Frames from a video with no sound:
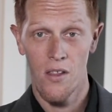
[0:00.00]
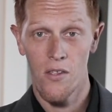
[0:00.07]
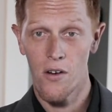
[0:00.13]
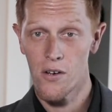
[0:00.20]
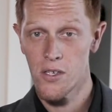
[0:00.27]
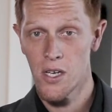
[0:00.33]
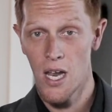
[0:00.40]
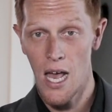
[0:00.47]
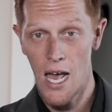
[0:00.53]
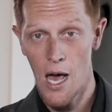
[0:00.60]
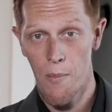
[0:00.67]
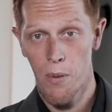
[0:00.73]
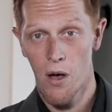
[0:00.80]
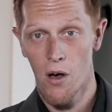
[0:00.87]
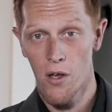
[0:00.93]
There's an
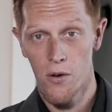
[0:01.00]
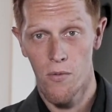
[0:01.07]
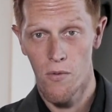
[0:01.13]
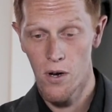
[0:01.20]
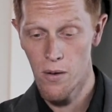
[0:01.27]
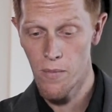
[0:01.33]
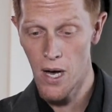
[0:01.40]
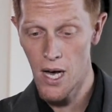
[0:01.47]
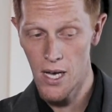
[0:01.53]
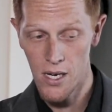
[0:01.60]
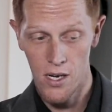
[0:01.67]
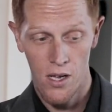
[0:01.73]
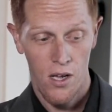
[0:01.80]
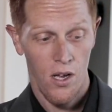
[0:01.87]
app called Remine.